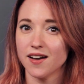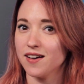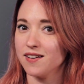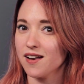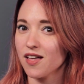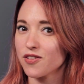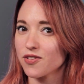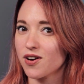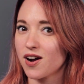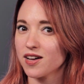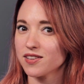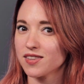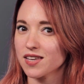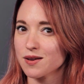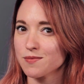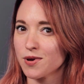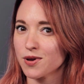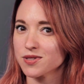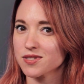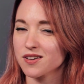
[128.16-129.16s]
Another odd thing
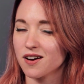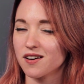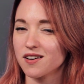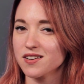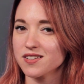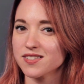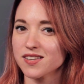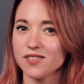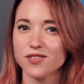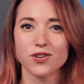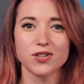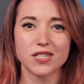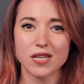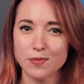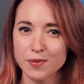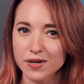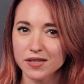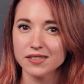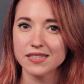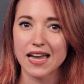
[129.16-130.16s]
about scars, they're
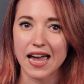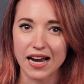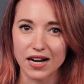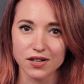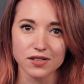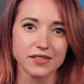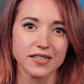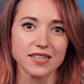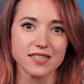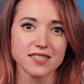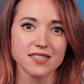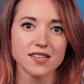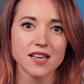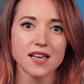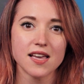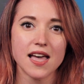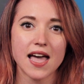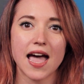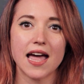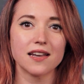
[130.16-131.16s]
typically hairless.
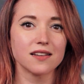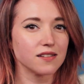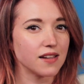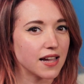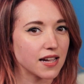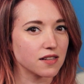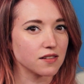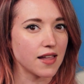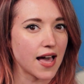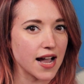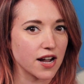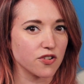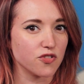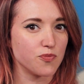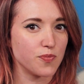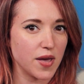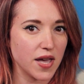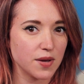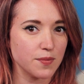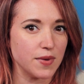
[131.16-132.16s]
And like lack
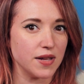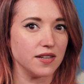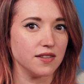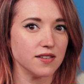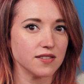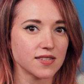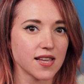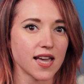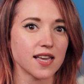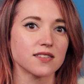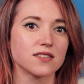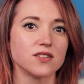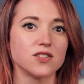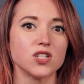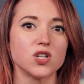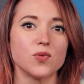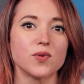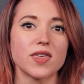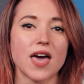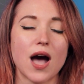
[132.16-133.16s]
of pigment, this has to
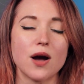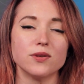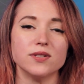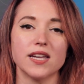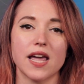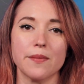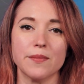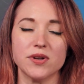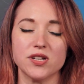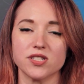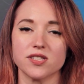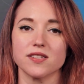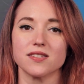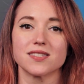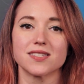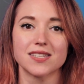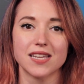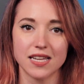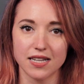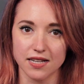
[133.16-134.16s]
do with how damaged the
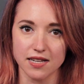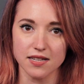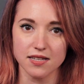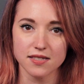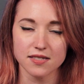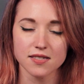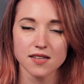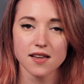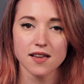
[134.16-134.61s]
skin is.